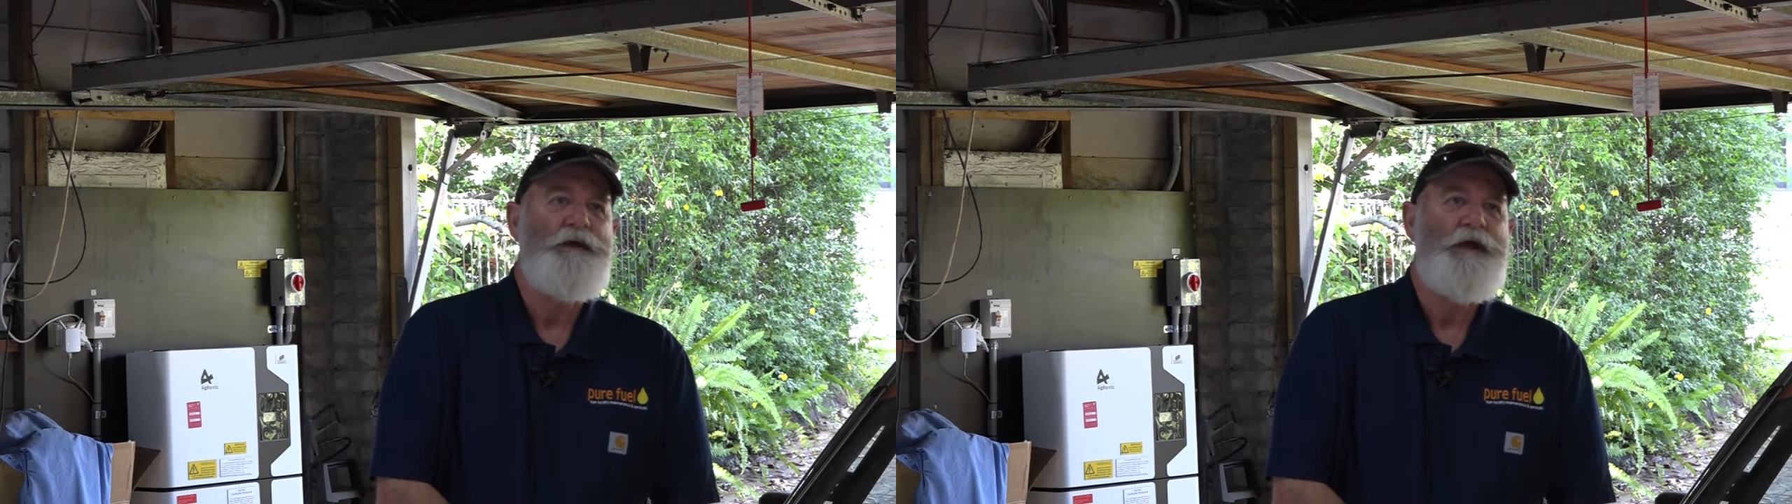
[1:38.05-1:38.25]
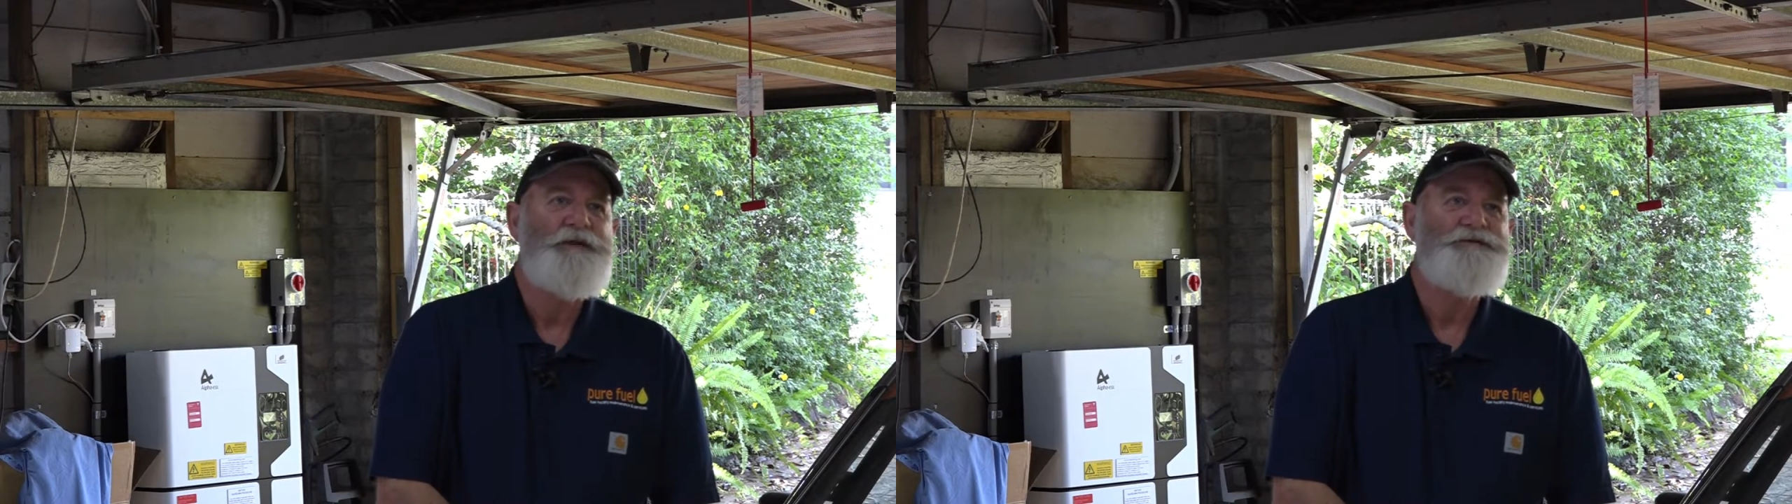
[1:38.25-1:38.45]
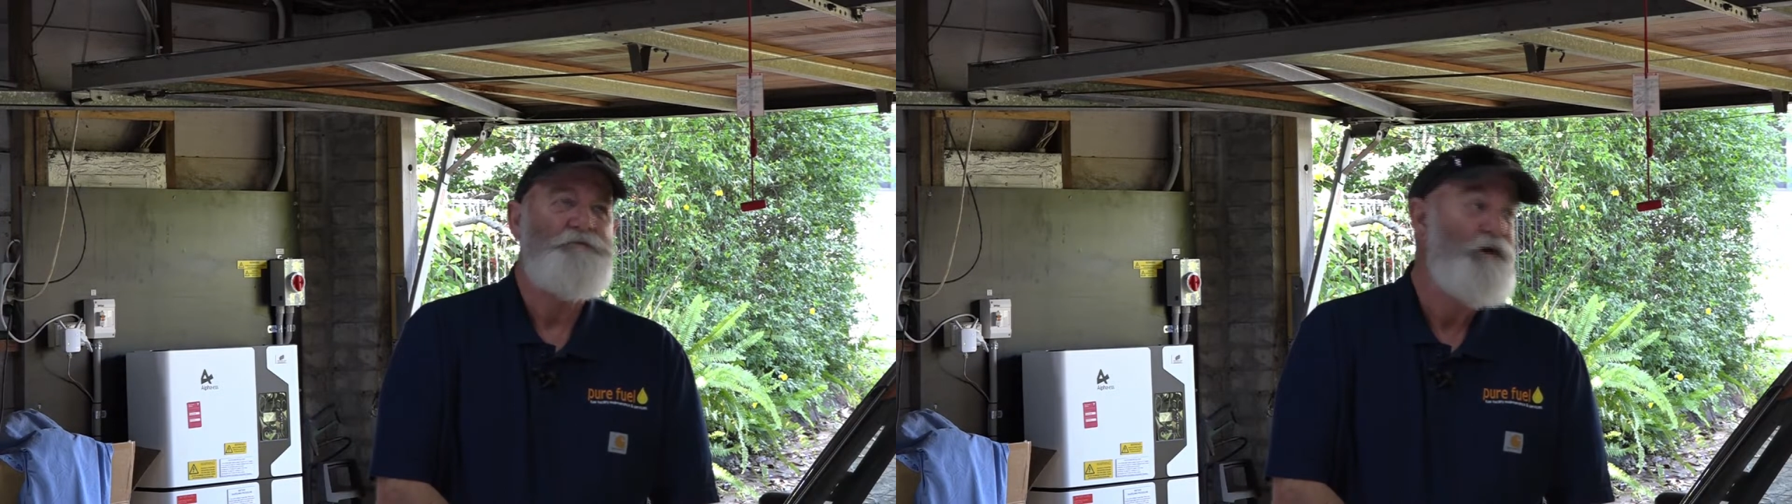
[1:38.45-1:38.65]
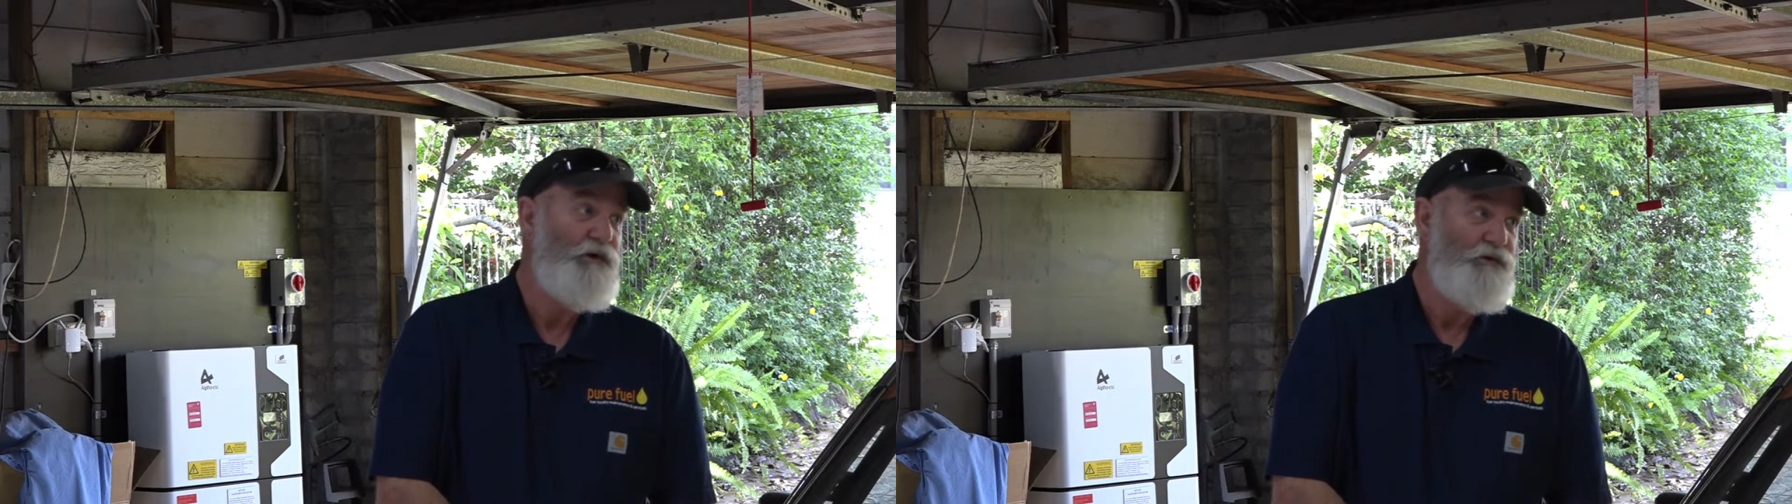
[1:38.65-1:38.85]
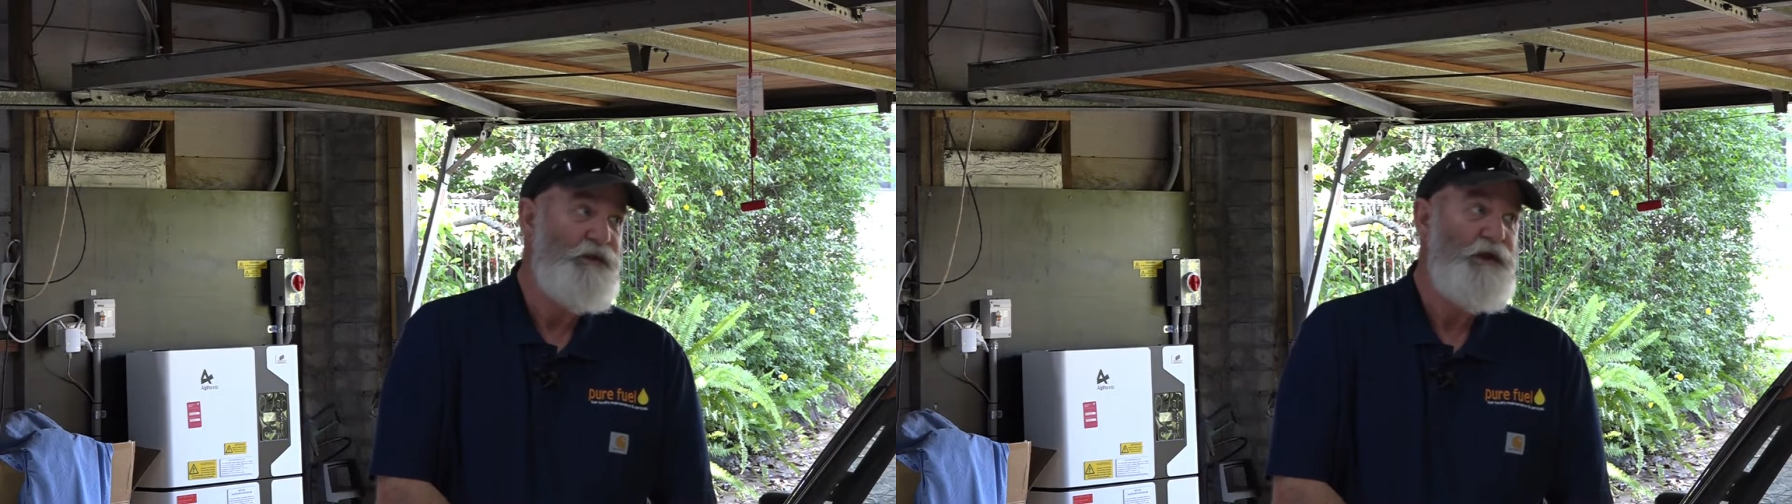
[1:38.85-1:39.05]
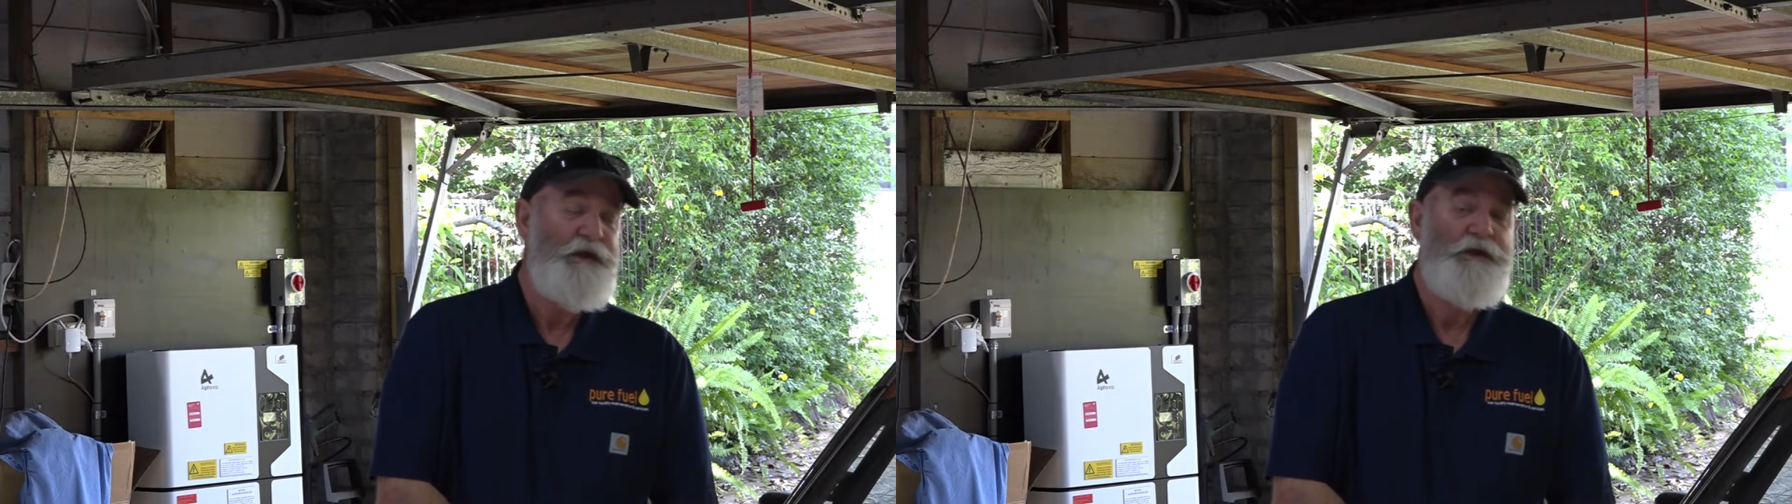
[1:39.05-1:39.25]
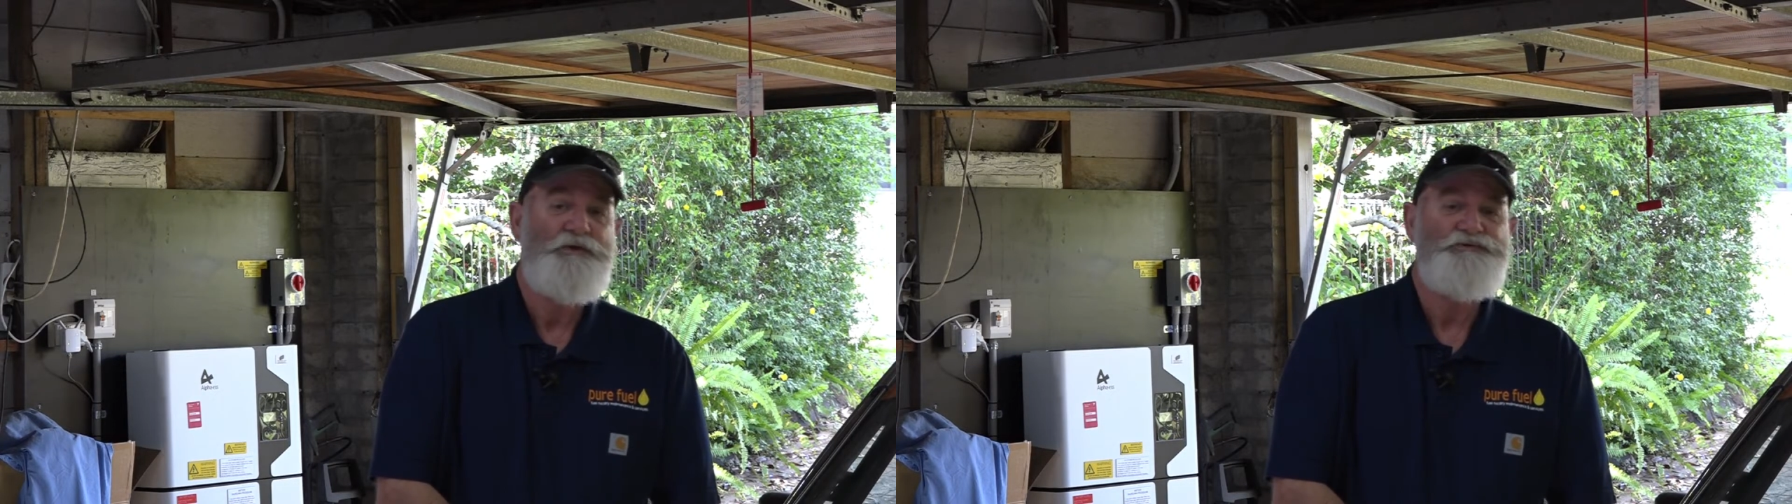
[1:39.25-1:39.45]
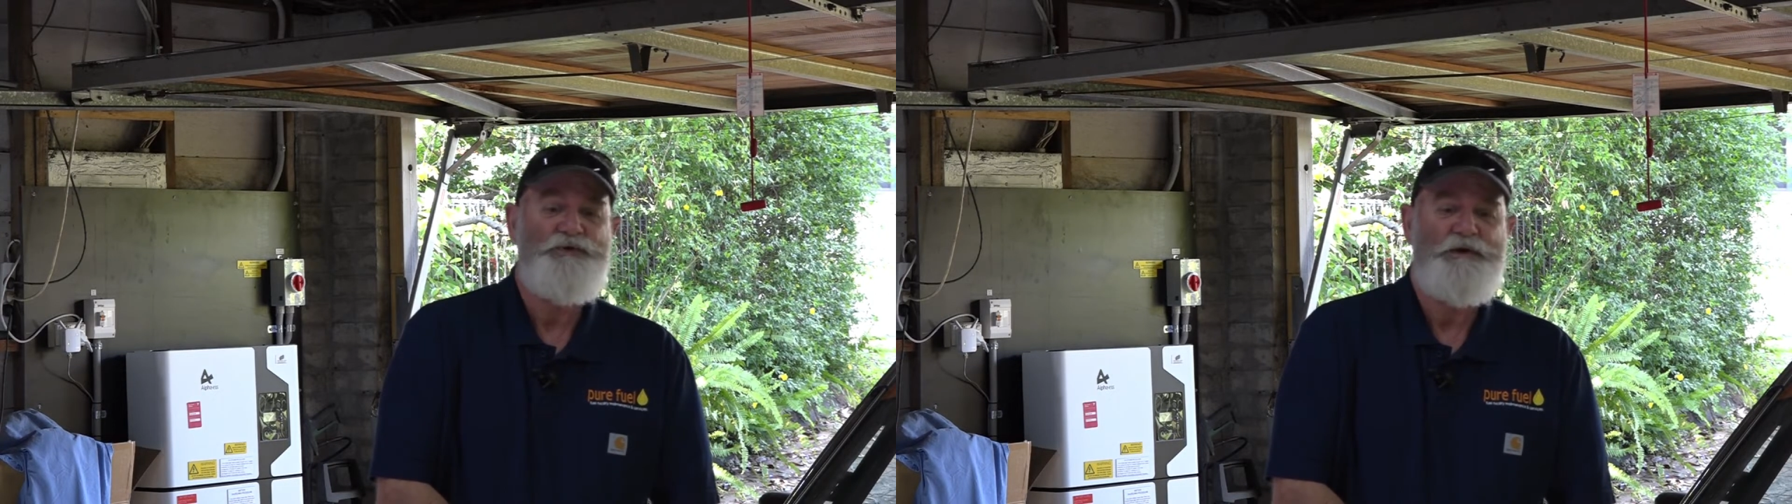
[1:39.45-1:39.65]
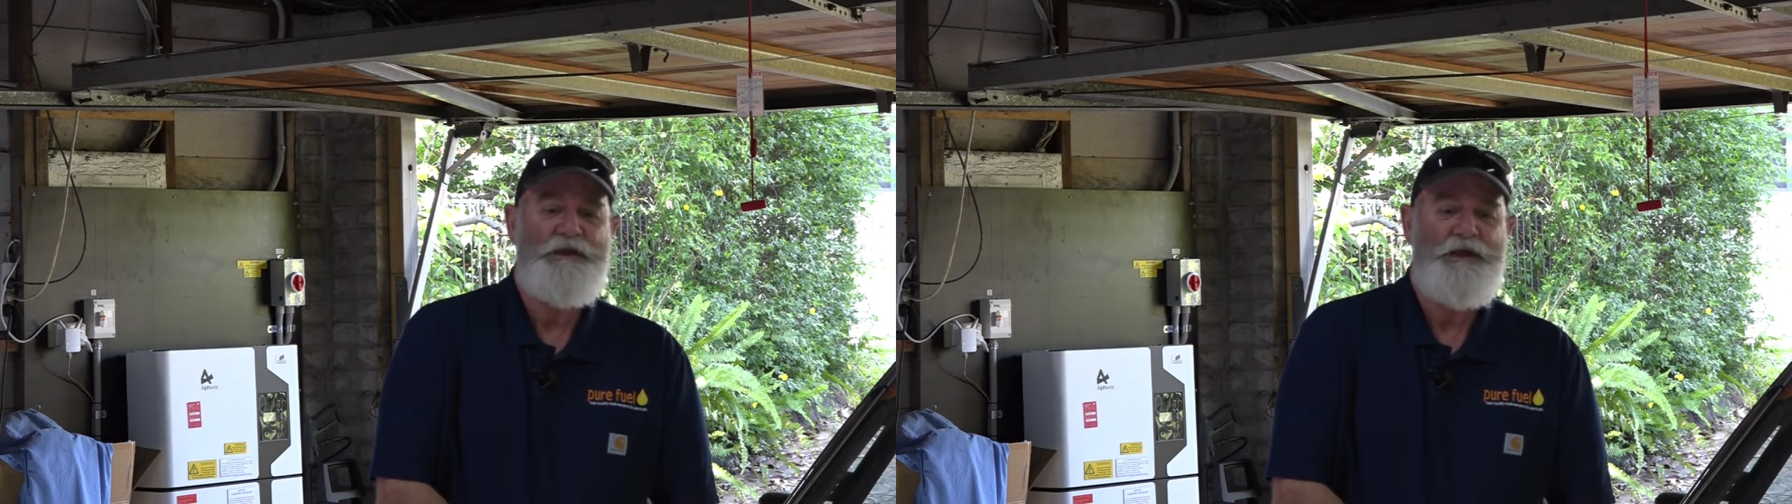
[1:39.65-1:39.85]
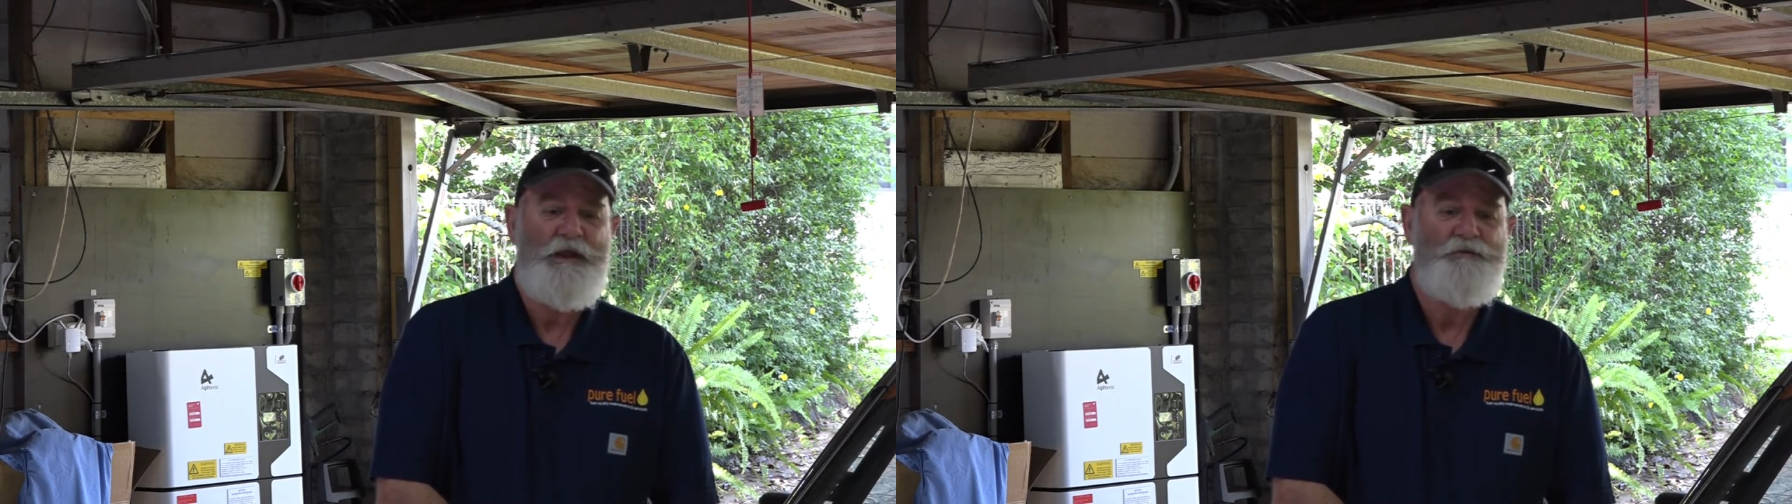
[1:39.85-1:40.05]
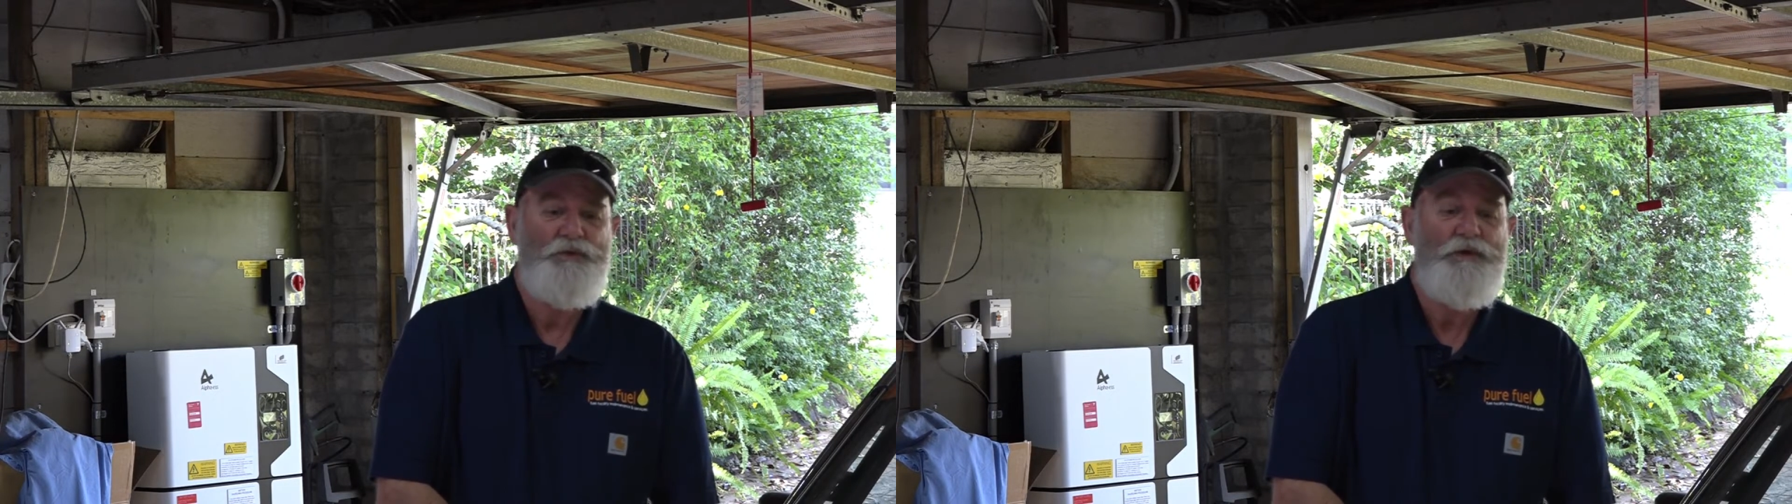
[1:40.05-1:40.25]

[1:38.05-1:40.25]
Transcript: at Merriweather, and